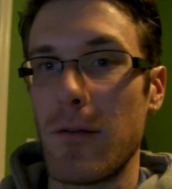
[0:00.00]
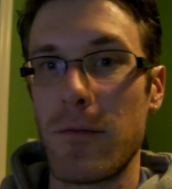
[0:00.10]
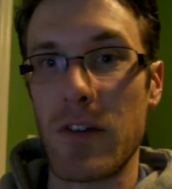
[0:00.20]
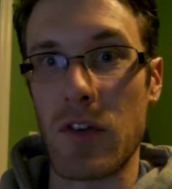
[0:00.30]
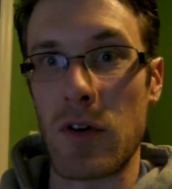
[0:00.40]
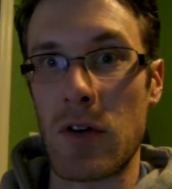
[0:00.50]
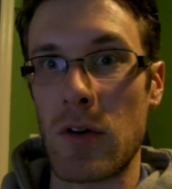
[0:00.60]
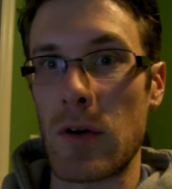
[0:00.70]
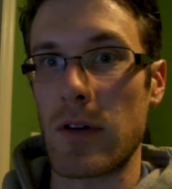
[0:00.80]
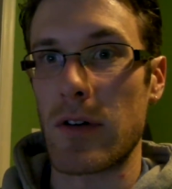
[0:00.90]
physical
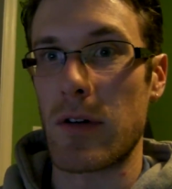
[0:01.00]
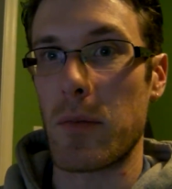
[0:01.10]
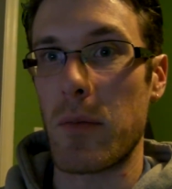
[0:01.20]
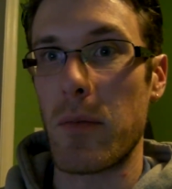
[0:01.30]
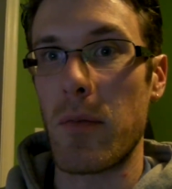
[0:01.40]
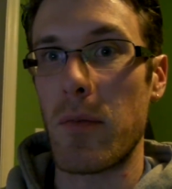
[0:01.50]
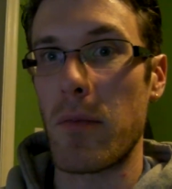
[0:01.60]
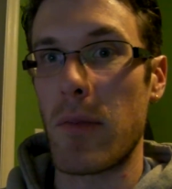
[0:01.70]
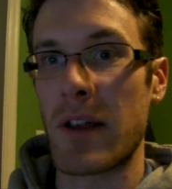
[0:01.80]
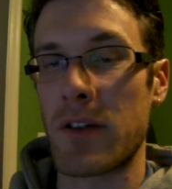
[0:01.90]
or
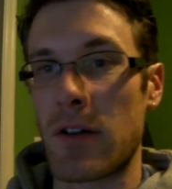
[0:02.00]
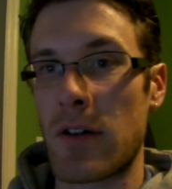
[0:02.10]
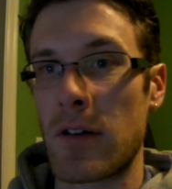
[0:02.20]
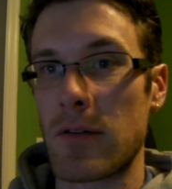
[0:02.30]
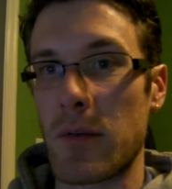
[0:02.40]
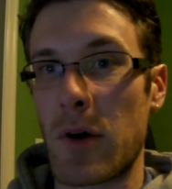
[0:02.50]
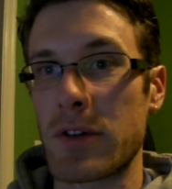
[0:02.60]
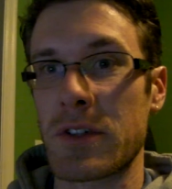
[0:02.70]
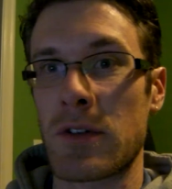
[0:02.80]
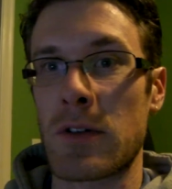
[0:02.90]
mental,
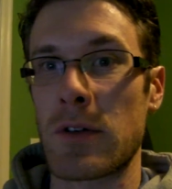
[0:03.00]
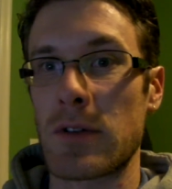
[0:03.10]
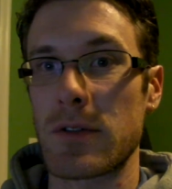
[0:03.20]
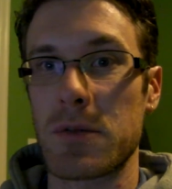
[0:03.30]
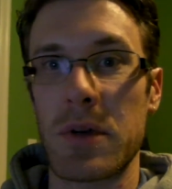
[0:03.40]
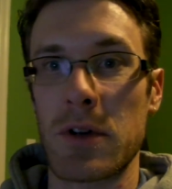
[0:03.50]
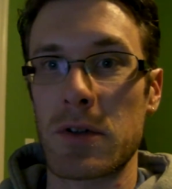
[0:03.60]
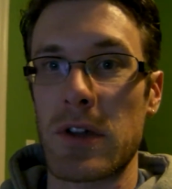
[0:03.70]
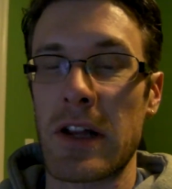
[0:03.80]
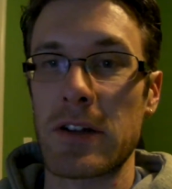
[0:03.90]
emotional, or
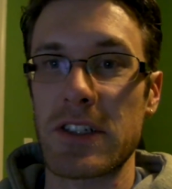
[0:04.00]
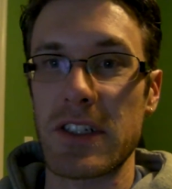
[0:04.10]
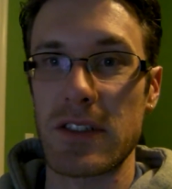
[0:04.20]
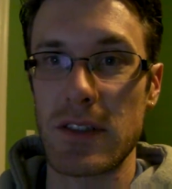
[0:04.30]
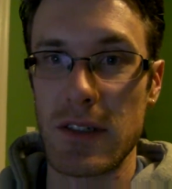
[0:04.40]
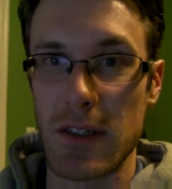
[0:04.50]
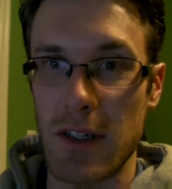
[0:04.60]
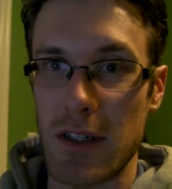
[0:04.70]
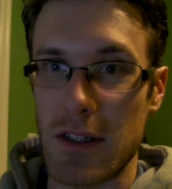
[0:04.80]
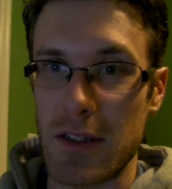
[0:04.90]
spiritual energies
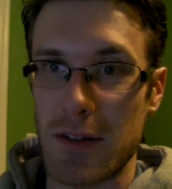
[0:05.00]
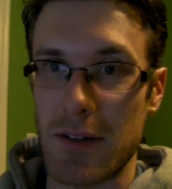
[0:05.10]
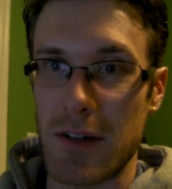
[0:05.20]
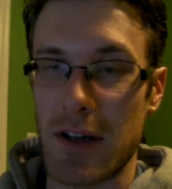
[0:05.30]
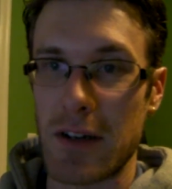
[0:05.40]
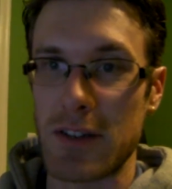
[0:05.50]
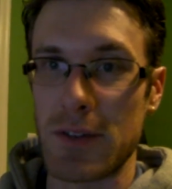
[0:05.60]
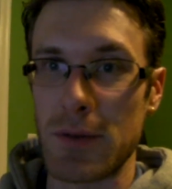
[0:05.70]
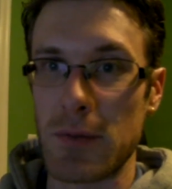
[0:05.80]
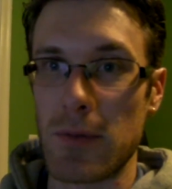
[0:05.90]

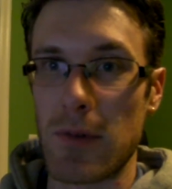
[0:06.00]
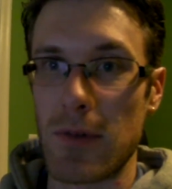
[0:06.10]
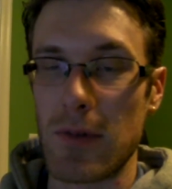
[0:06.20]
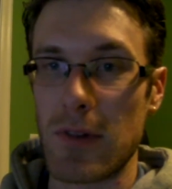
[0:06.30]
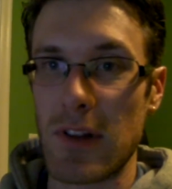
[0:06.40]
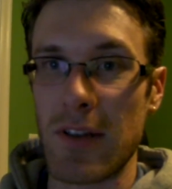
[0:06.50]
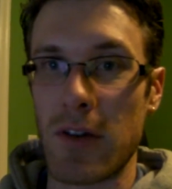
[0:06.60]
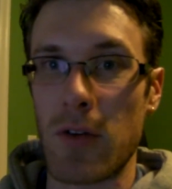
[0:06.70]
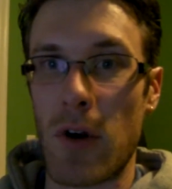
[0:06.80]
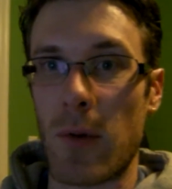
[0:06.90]
to live a
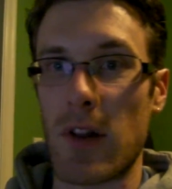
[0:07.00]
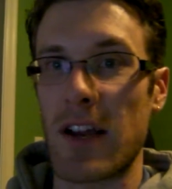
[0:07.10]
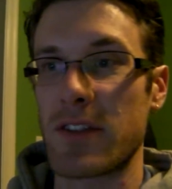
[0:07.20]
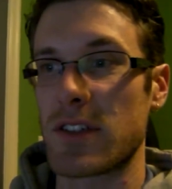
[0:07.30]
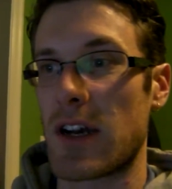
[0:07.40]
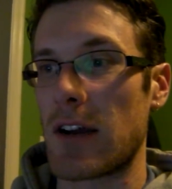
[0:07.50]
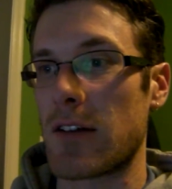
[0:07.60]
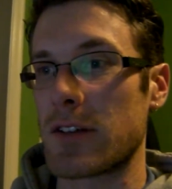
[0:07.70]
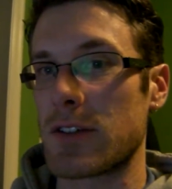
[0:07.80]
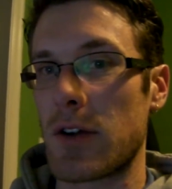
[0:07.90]
normal
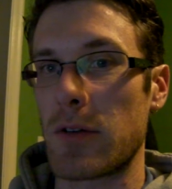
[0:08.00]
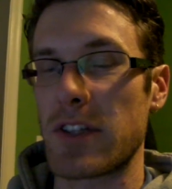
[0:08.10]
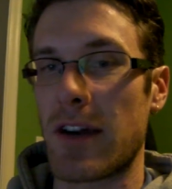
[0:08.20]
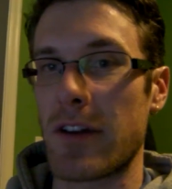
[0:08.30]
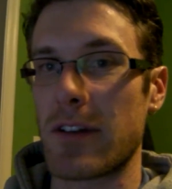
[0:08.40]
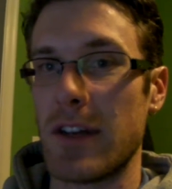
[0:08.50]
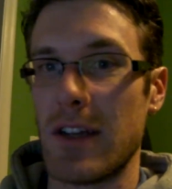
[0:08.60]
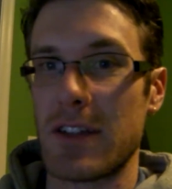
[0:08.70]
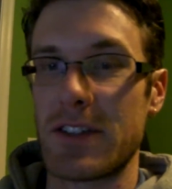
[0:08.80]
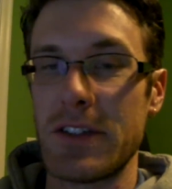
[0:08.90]
lifestyle, and so I was having
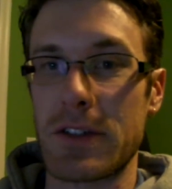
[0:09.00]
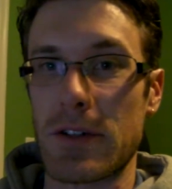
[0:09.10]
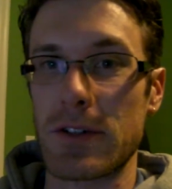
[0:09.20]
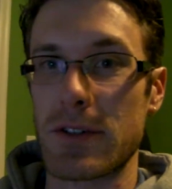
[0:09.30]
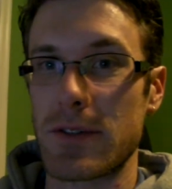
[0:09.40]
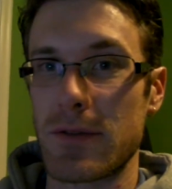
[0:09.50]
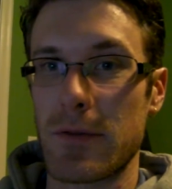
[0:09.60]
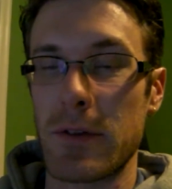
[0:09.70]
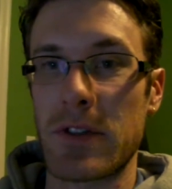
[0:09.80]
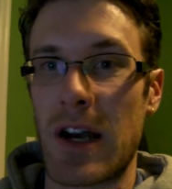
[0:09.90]
seizures a
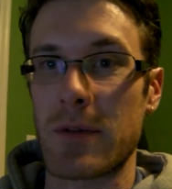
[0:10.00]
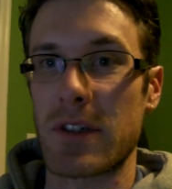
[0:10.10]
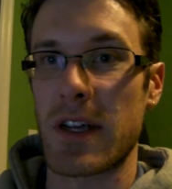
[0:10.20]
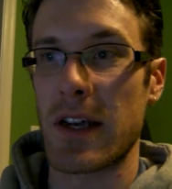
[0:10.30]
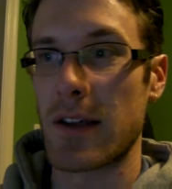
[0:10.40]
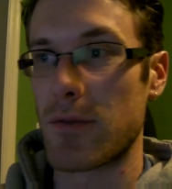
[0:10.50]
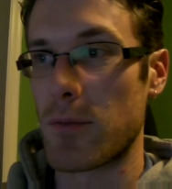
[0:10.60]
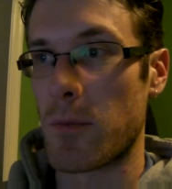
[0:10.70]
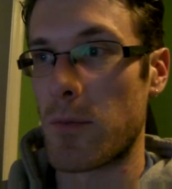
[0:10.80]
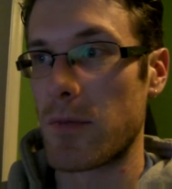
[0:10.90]
few times a day,
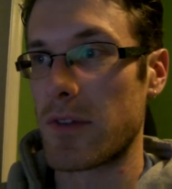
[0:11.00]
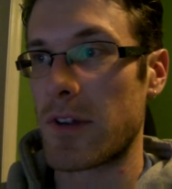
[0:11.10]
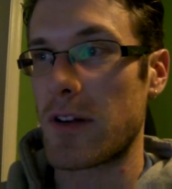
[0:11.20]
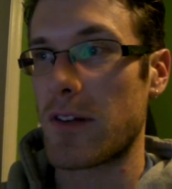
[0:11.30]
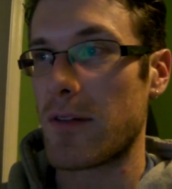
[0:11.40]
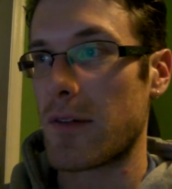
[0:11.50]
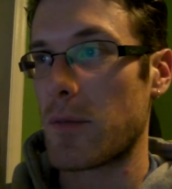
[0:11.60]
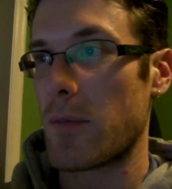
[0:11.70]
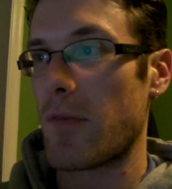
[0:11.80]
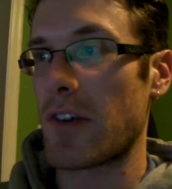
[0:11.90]
and then
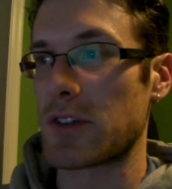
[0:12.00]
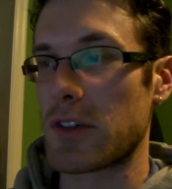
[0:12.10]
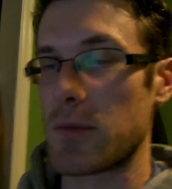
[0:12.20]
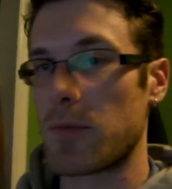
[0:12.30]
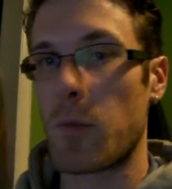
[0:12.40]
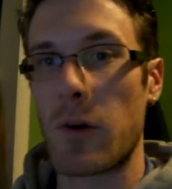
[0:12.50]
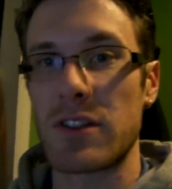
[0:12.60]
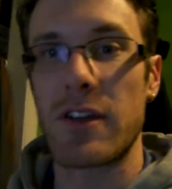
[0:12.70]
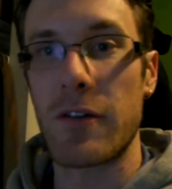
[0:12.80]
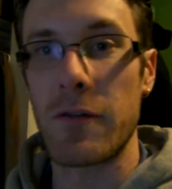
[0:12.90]
eventually
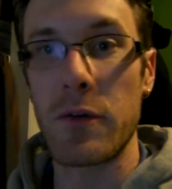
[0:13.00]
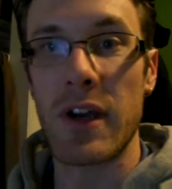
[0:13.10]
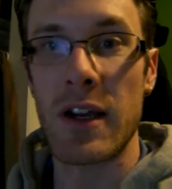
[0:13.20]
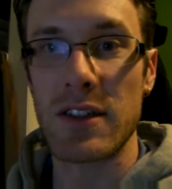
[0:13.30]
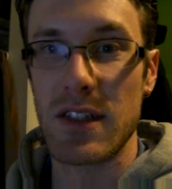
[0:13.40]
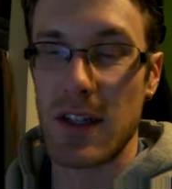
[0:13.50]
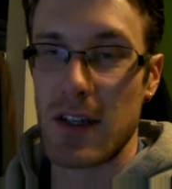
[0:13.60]
once every few days.